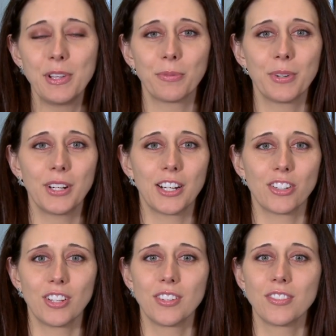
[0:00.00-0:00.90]
milk
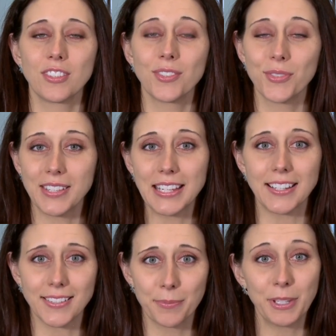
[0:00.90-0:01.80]
production to
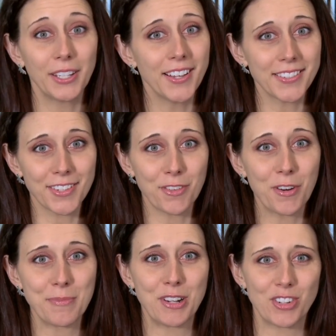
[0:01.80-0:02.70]
cease because it's
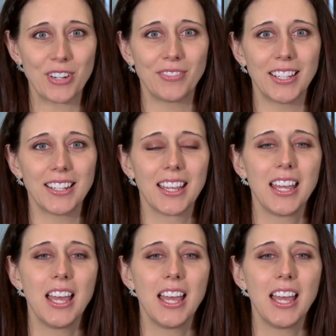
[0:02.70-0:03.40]
hormone driven.